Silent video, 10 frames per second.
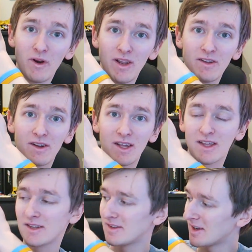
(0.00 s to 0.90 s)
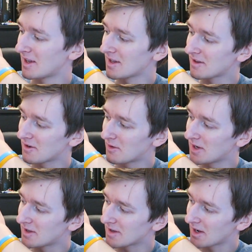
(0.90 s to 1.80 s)
really do like that design. That's a
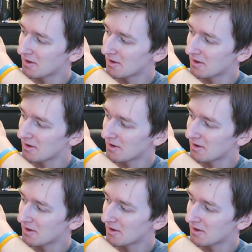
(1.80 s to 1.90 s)
great design.